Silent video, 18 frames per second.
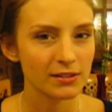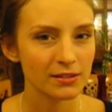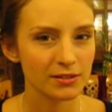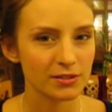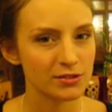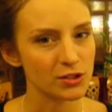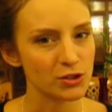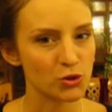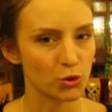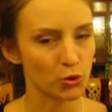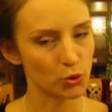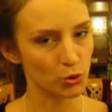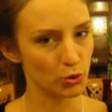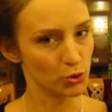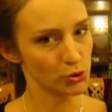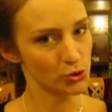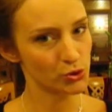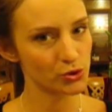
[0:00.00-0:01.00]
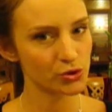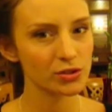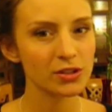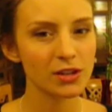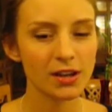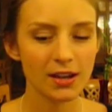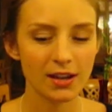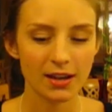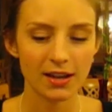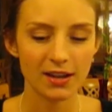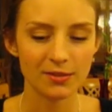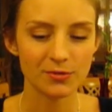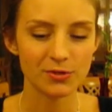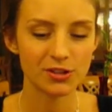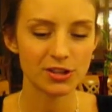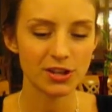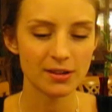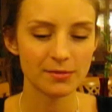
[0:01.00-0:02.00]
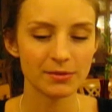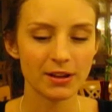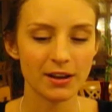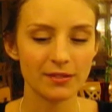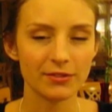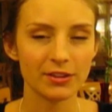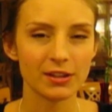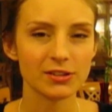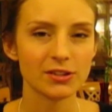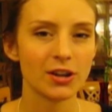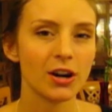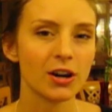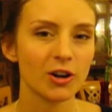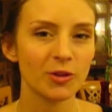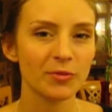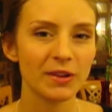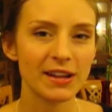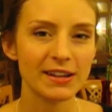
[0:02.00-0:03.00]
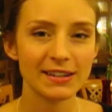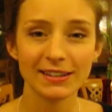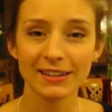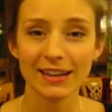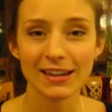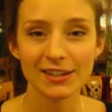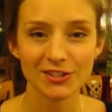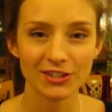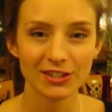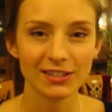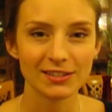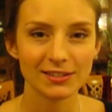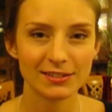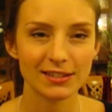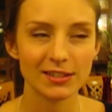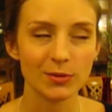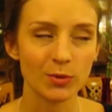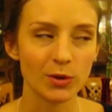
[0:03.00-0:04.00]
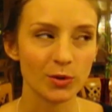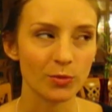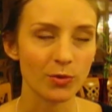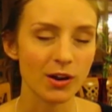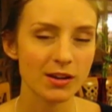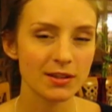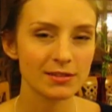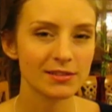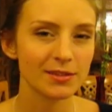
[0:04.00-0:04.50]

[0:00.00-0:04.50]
It said tacos, and it was shaped kind of like a taco, but I didn't actually get to see what it was.